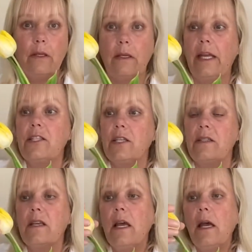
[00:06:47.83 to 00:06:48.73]

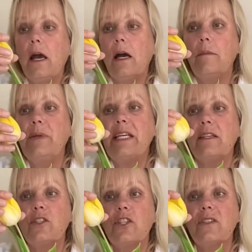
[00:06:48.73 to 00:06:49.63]
edges.
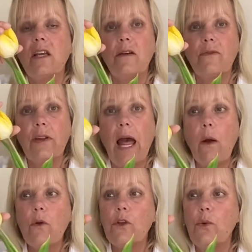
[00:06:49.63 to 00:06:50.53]
Because just like a
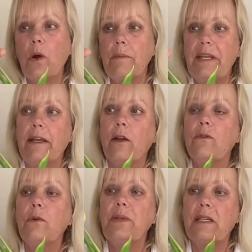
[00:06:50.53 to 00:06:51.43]
flower, you want to be
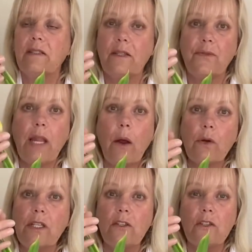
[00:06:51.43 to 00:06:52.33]
careful, because the flower
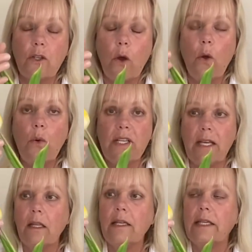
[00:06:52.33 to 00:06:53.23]
is so
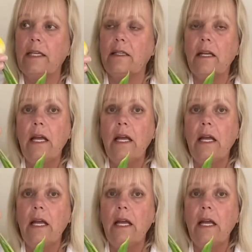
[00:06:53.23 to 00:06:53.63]
delicate,